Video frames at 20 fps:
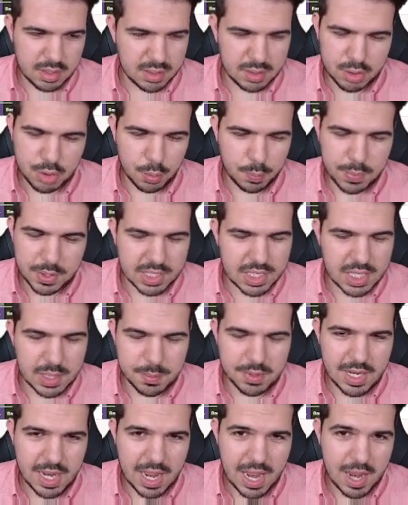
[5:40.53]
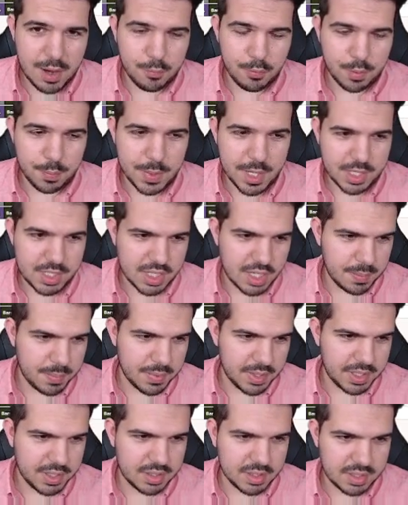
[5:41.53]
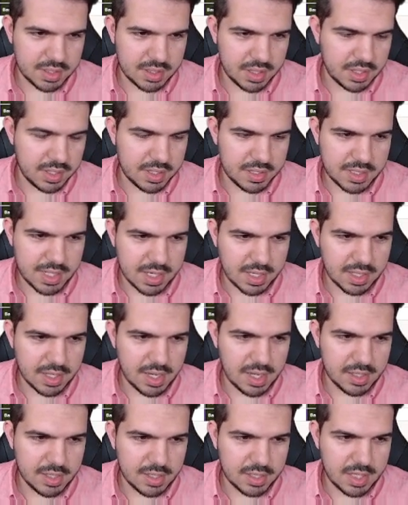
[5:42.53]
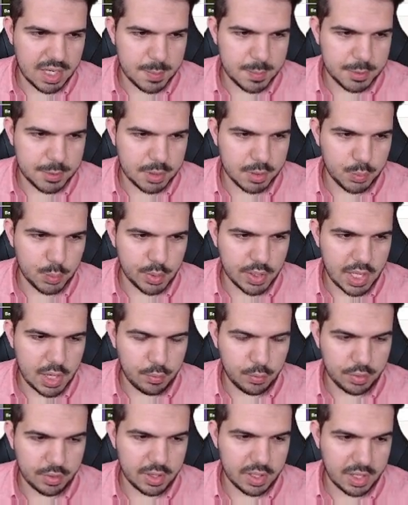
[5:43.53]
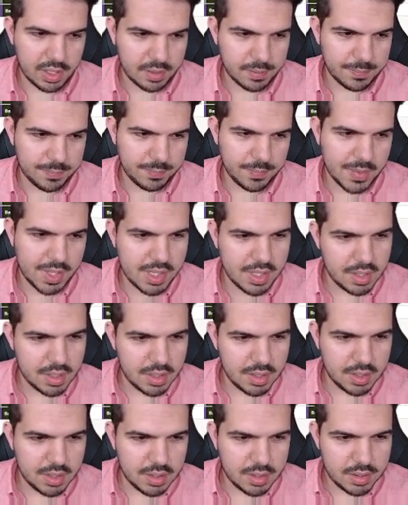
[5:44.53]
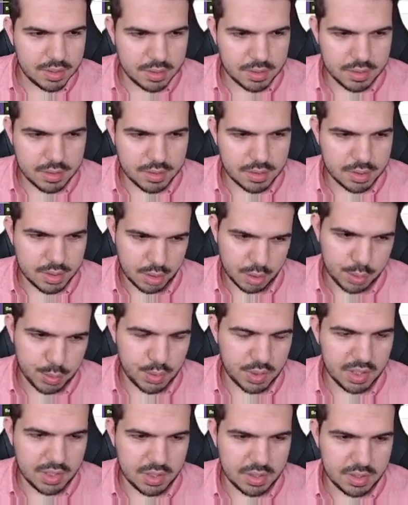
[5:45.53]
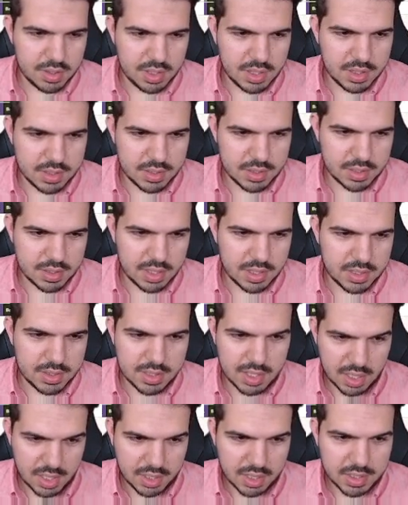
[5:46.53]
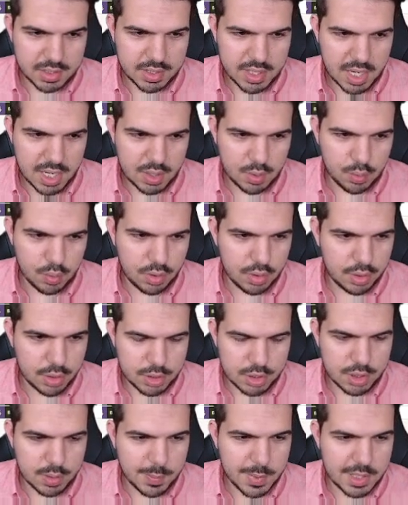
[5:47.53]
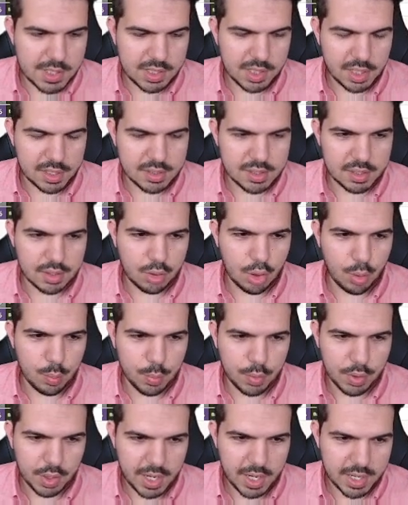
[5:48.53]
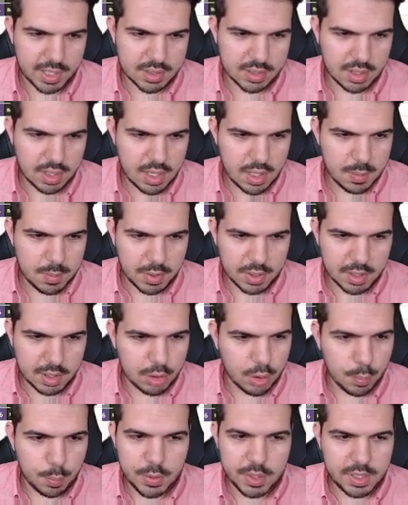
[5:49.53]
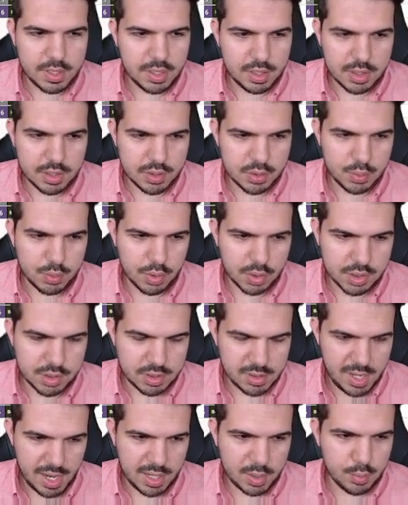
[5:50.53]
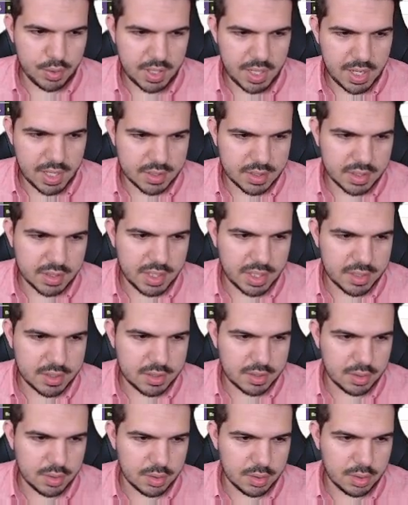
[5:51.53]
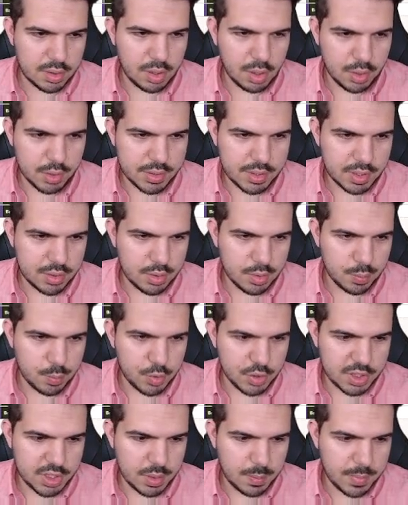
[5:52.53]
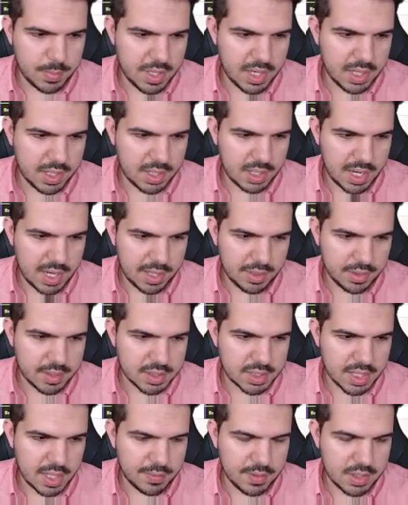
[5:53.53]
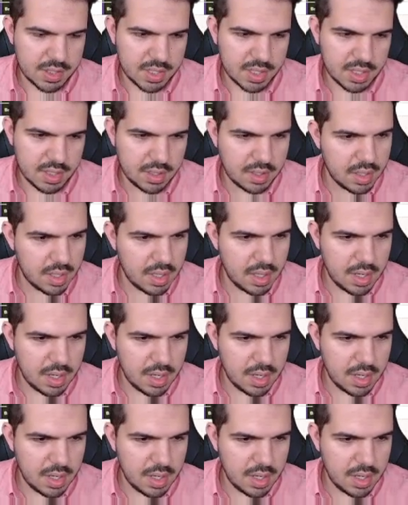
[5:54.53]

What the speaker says: should be a keep in every matchup. It's an insane card, it helps you with everything. Sorrent is insane against aggro, not so much against the combo decks, but it completely destroys the aggro decks. It gets you closer to Bristleback and the Scavenger,